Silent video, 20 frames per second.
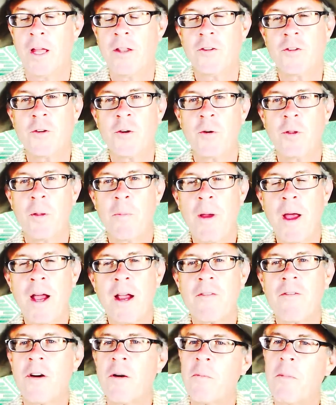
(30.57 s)
And so in the
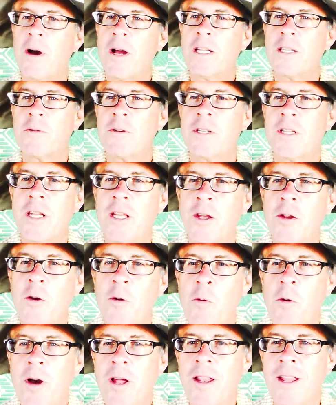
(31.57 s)
back of our minds, we're saying,
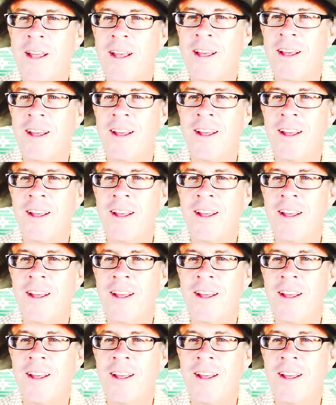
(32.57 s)
you know what?